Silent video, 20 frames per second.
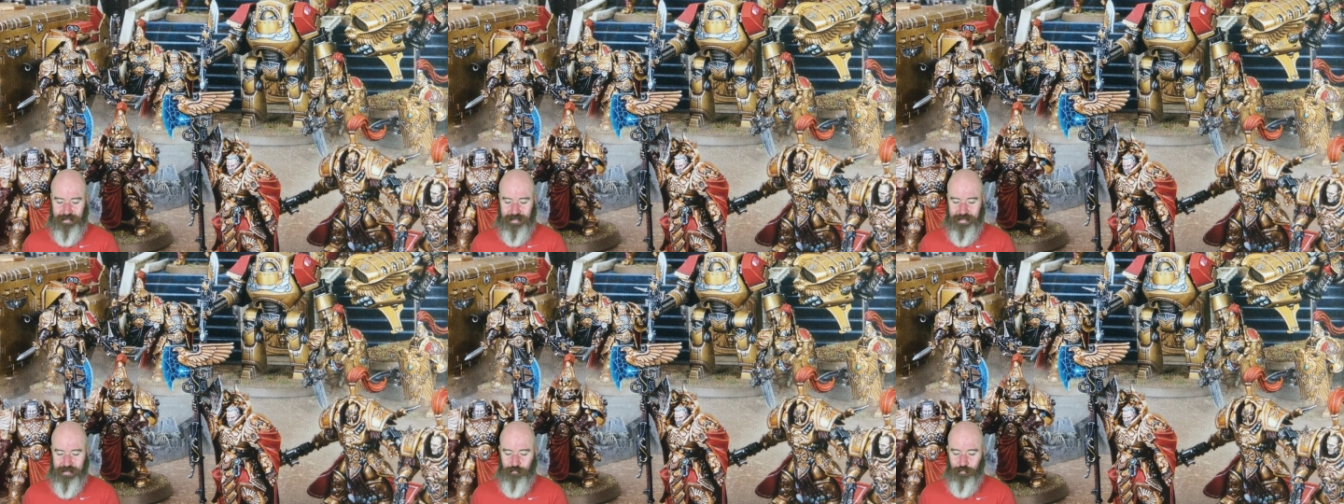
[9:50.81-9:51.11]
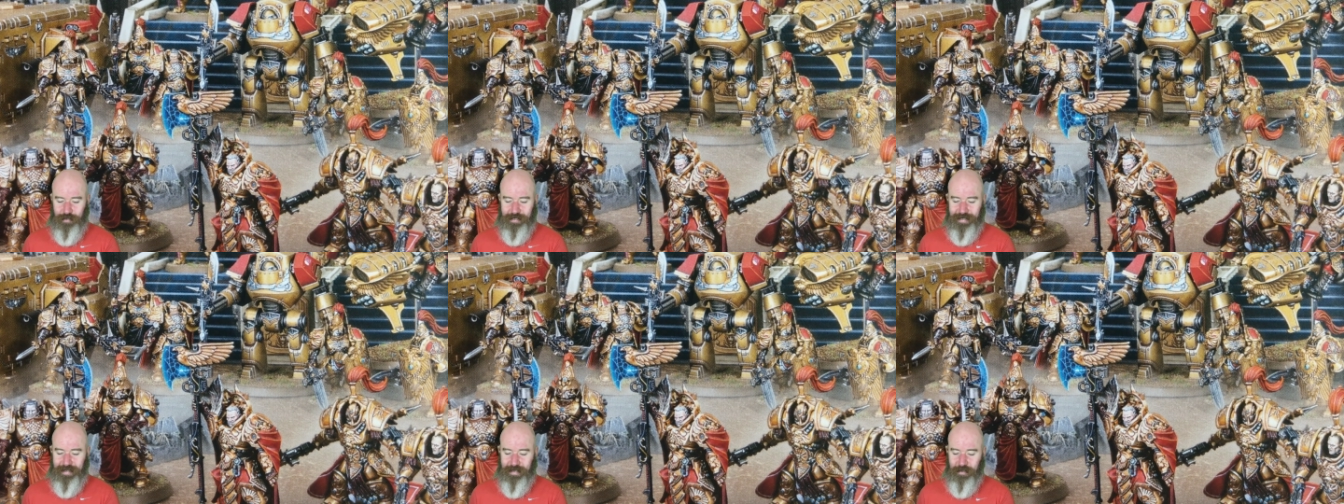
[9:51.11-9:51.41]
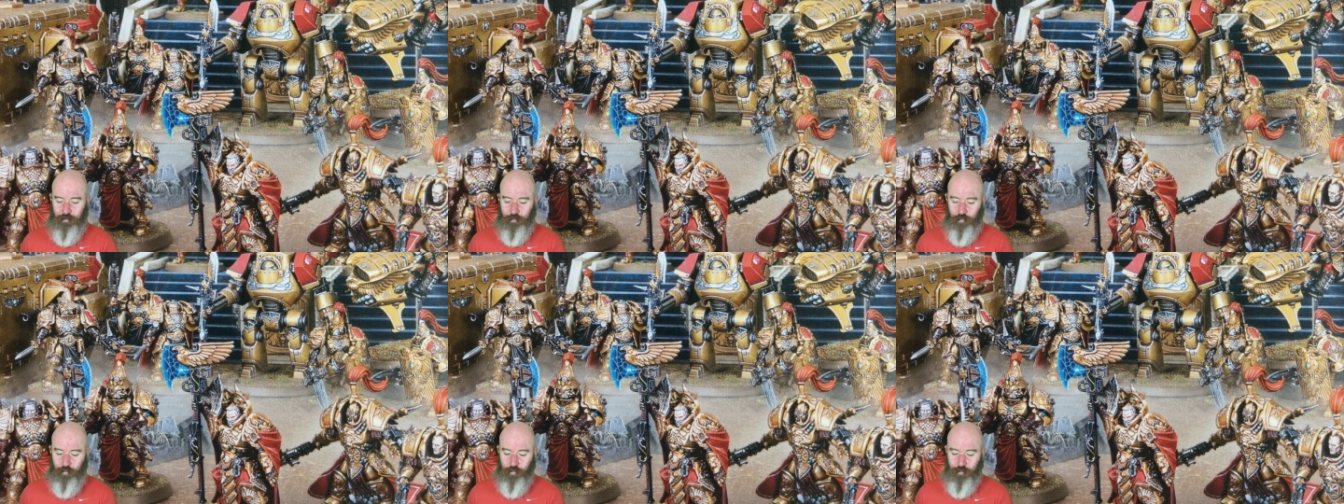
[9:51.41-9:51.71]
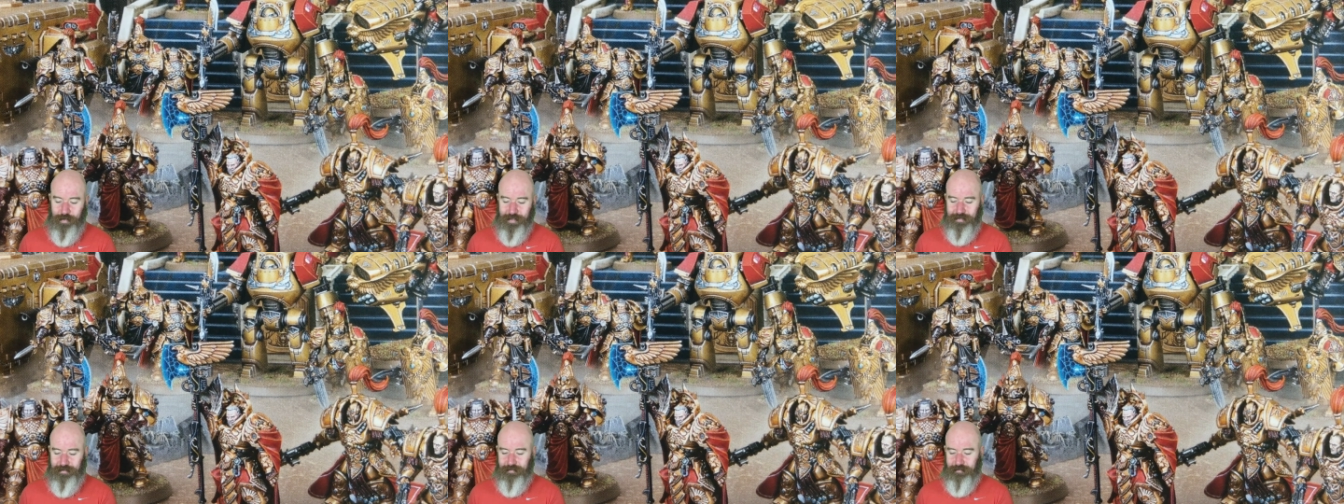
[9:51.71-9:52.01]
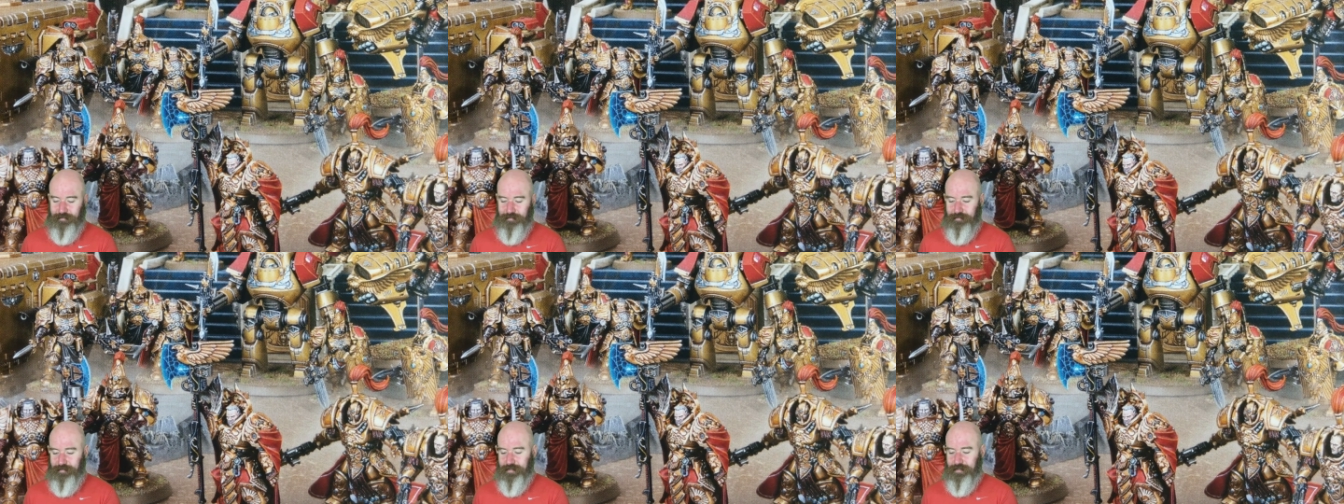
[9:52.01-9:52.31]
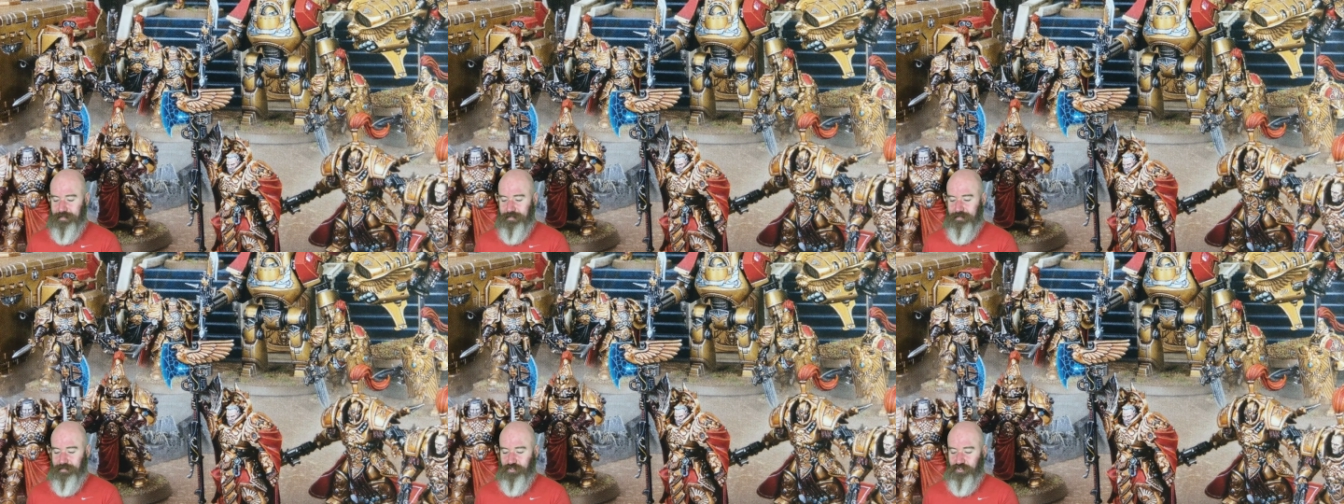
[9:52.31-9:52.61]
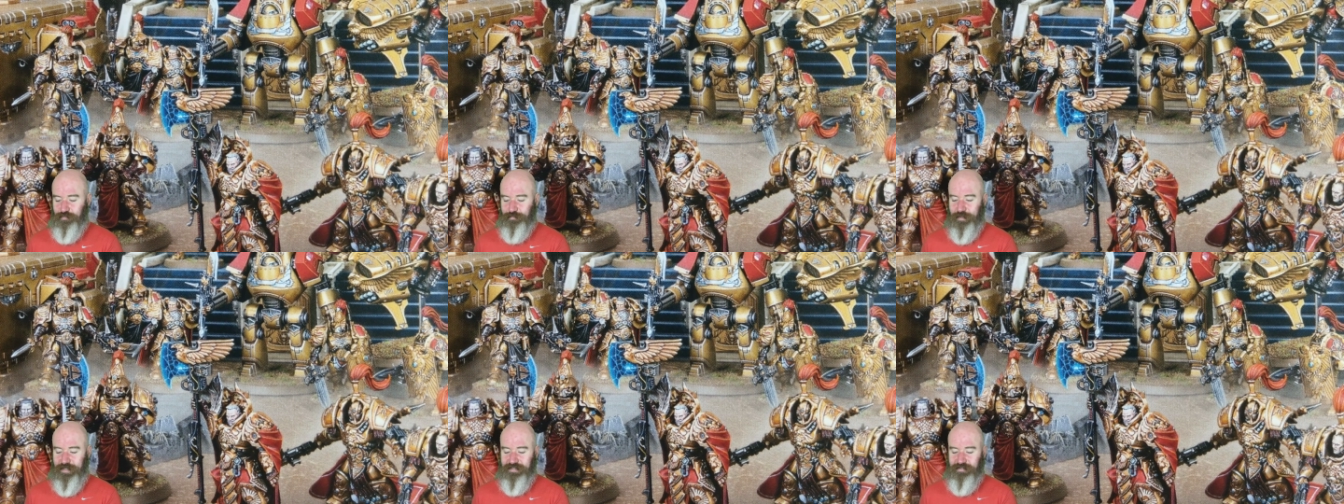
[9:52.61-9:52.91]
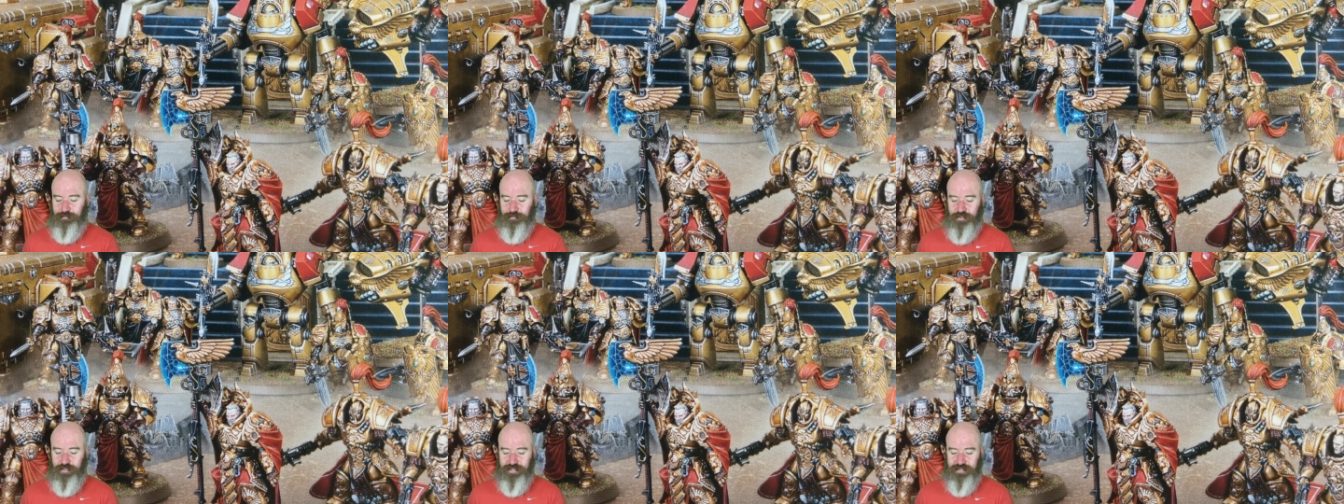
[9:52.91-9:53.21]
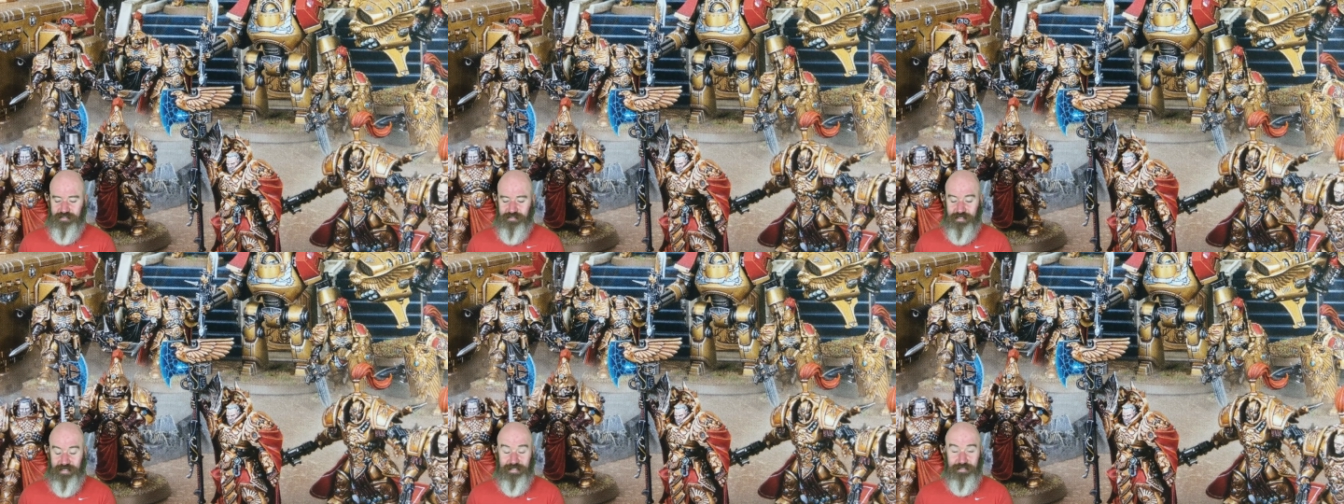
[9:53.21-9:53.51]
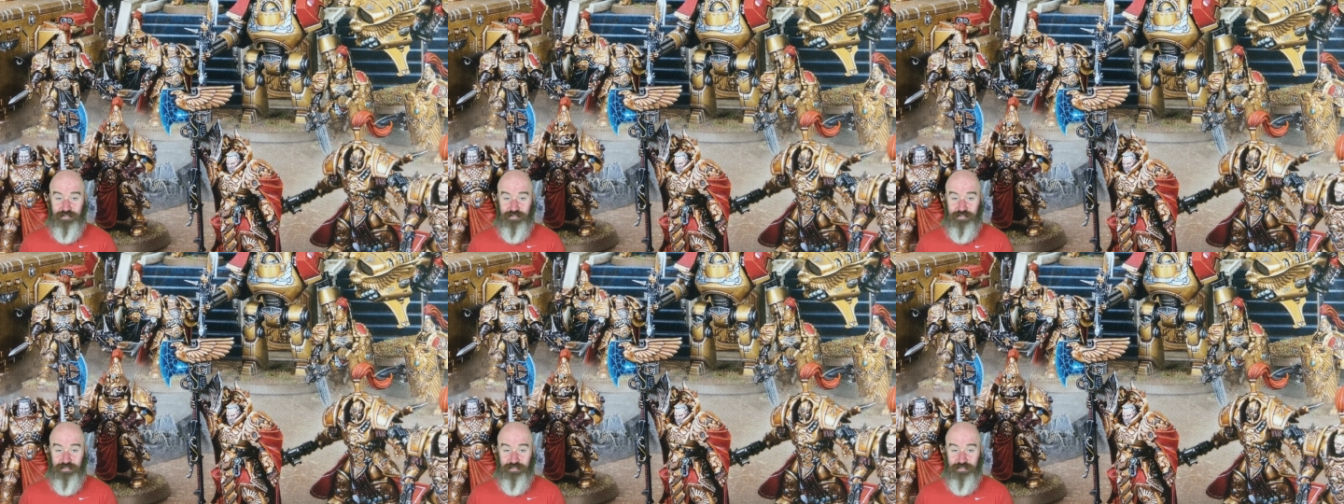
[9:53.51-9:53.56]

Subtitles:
they went out with the Space Marines